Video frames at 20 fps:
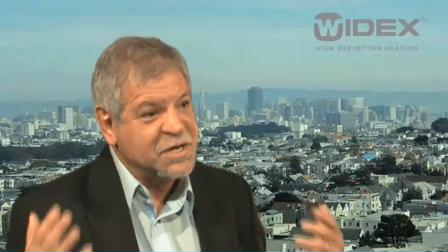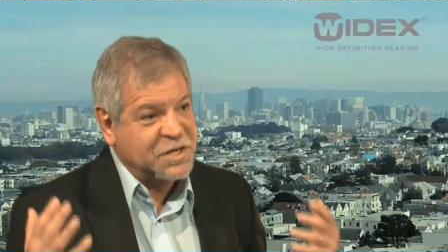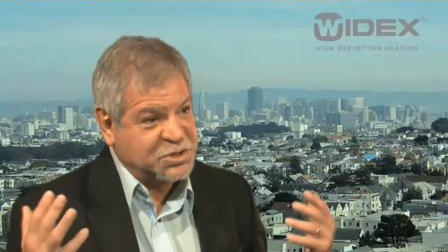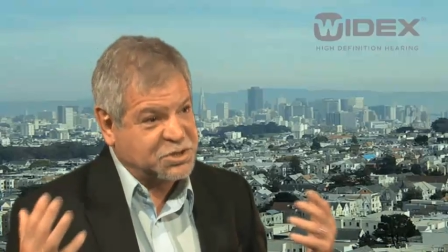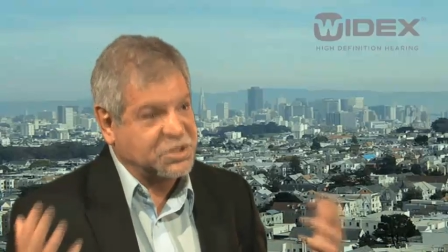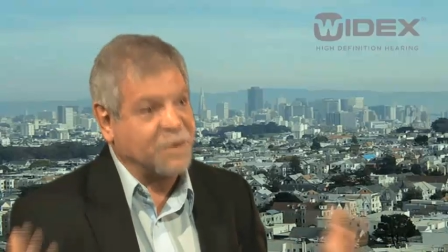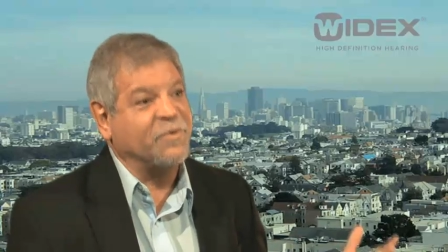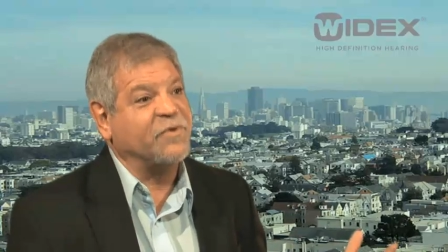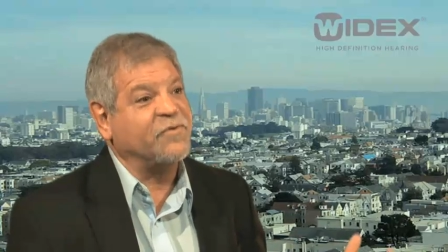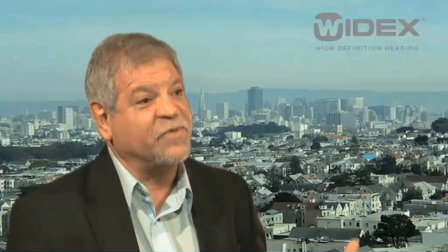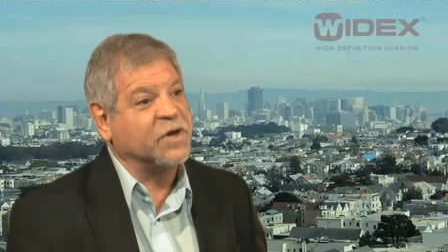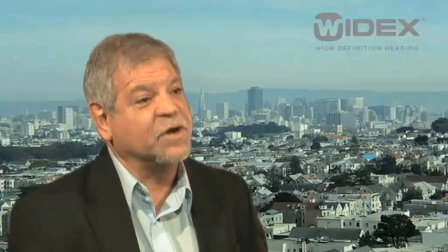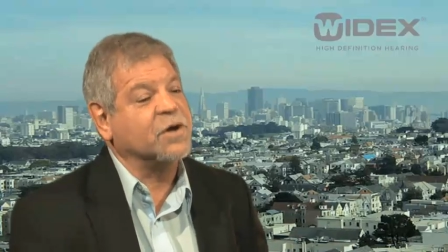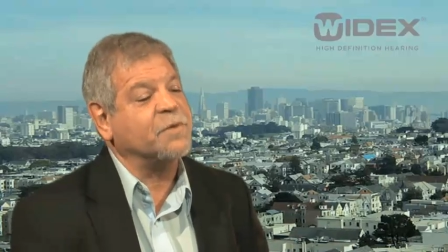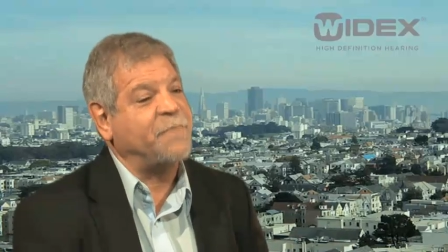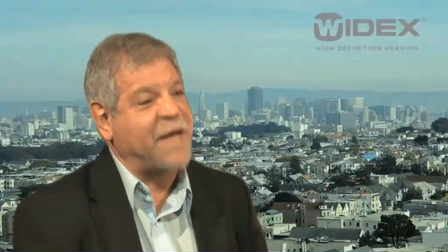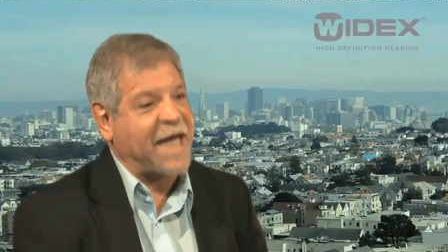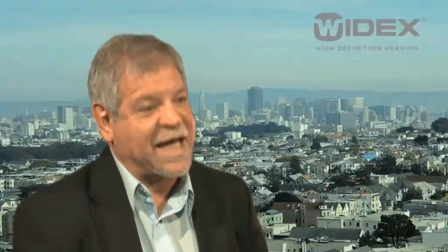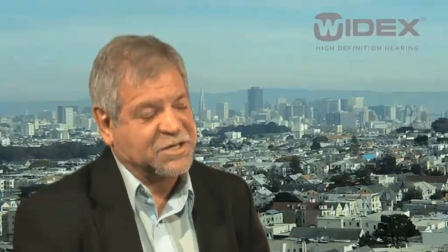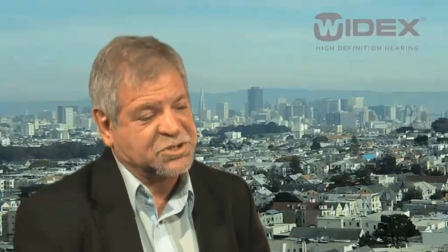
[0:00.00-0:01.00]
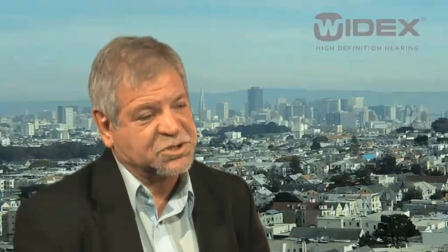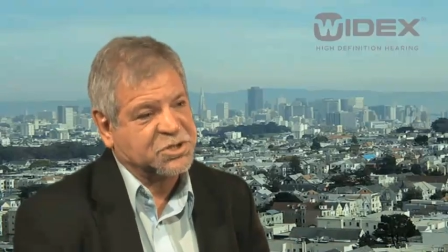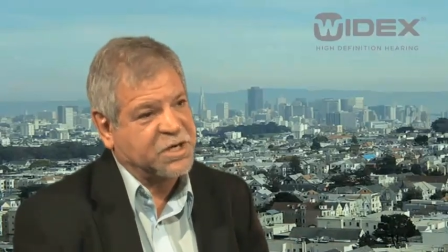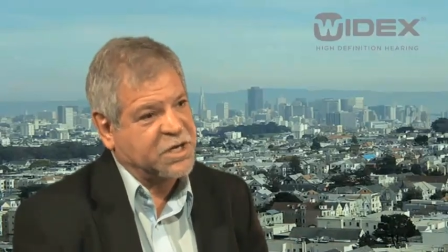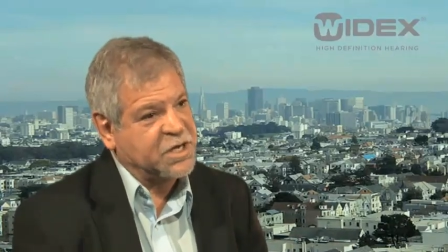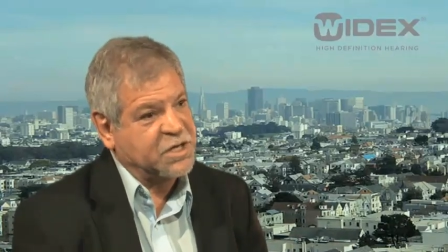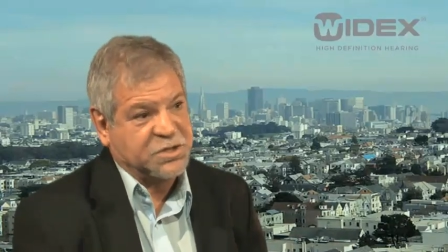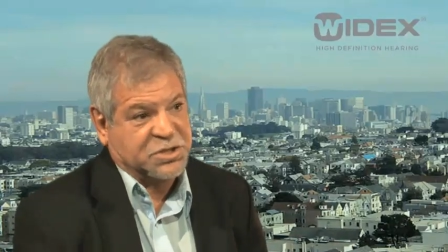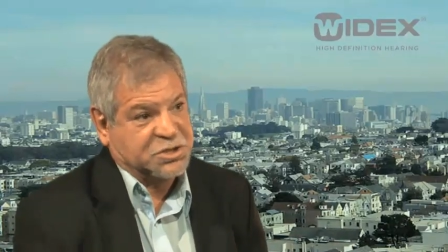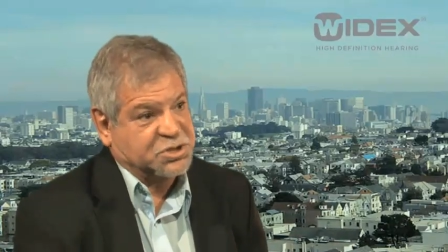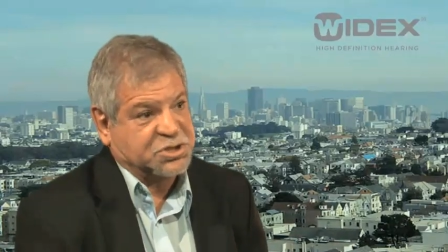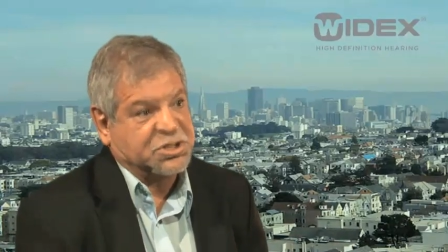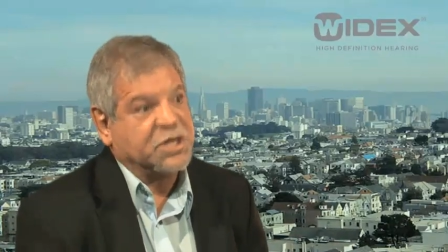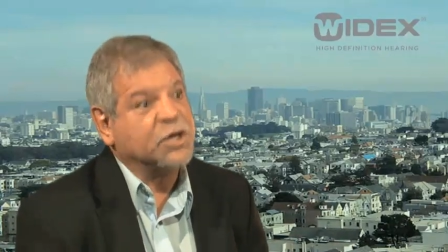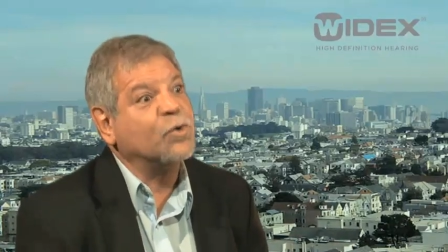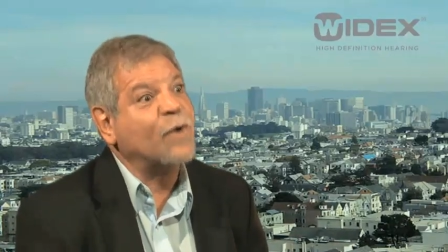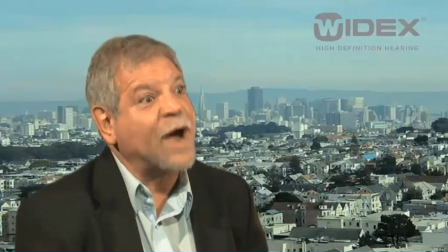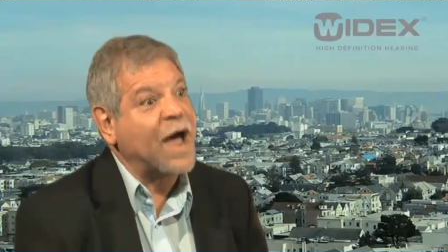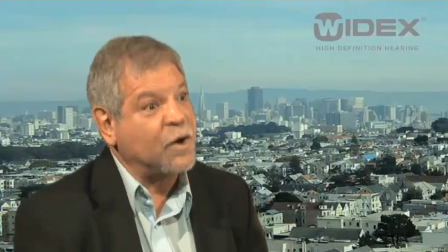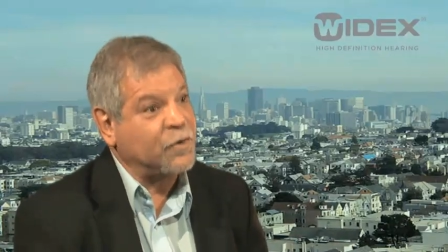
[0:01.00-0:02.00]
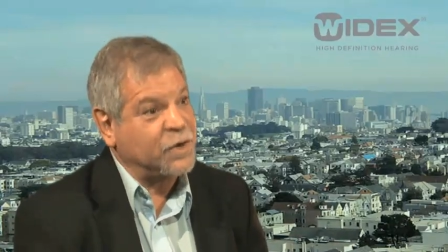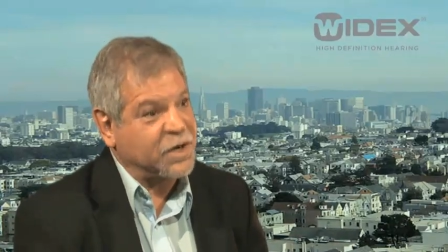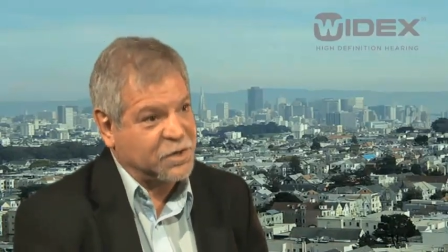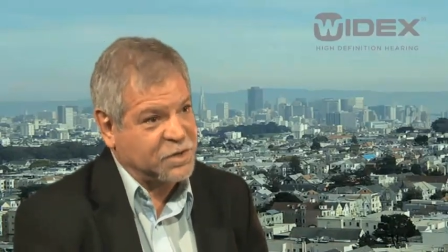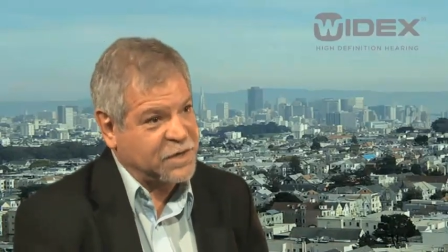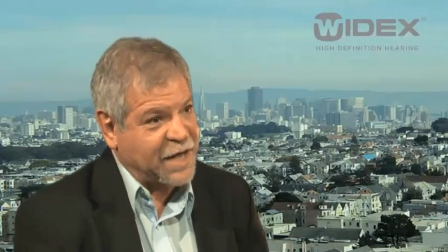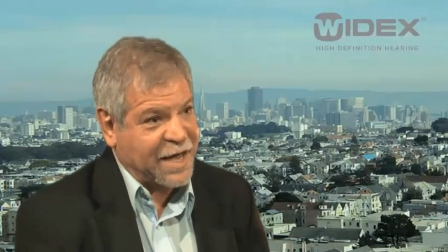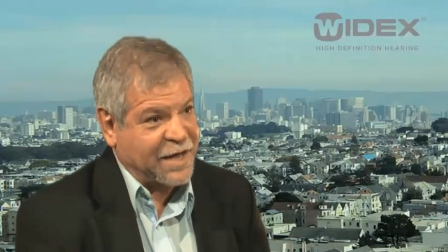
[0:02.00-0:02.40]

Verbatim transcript: some of the capacity to sit around and,